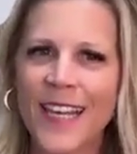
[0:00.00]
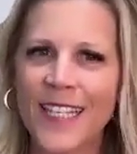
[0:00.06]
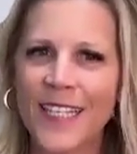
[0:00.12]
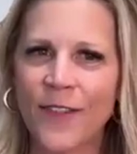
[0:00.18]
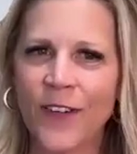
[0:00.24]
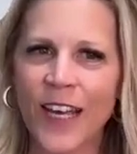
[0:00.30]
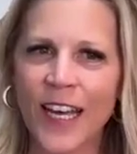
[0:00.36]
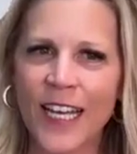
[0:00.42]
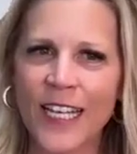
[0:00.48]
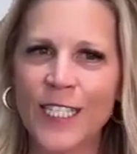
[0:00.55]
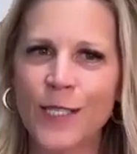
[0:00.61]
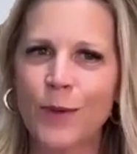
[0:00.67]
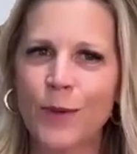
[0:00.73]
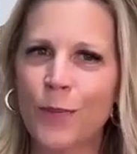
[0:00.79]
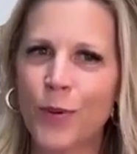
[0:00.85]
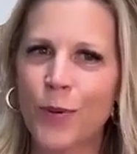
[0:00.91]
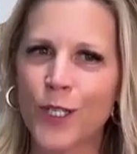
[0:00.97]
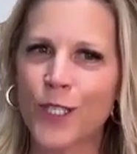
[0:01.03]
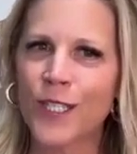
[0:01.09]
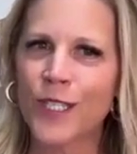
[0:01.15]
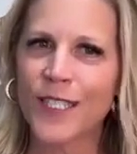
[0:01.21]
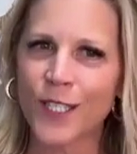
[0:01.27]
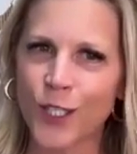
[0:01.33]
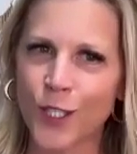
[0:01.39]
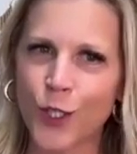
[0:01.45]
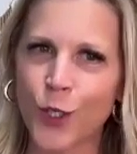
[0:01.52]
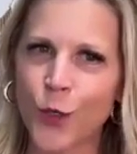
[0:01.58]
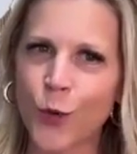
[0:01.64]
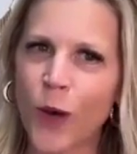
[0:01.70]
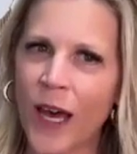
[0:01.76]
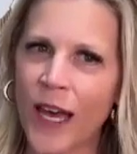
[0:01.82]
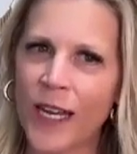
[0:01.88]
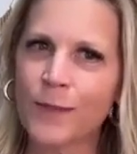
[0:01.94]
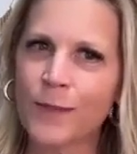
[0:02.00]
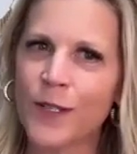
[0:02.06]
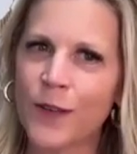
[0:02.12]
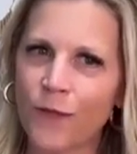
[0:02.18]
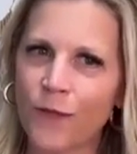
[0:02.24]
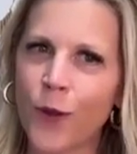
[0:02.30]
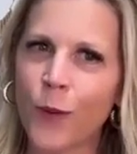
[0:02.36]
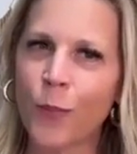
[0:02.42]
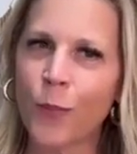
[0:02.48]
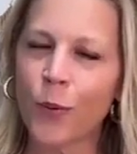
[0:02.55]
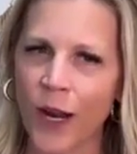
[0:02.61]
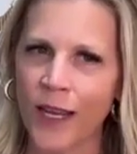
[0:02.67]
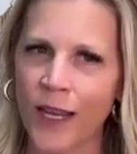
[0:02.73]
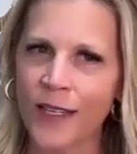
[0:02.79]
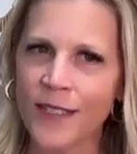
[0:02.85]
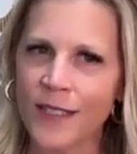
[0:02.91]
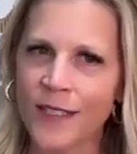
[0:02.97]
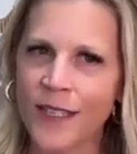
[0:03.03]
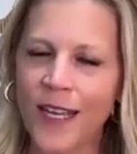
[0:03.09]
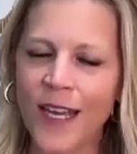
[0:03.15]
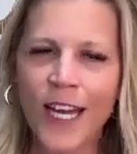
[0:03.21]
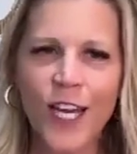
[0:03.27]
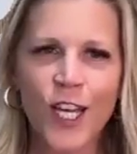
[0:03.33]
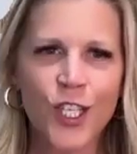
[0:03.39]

if a customer purchases 2 items at full price,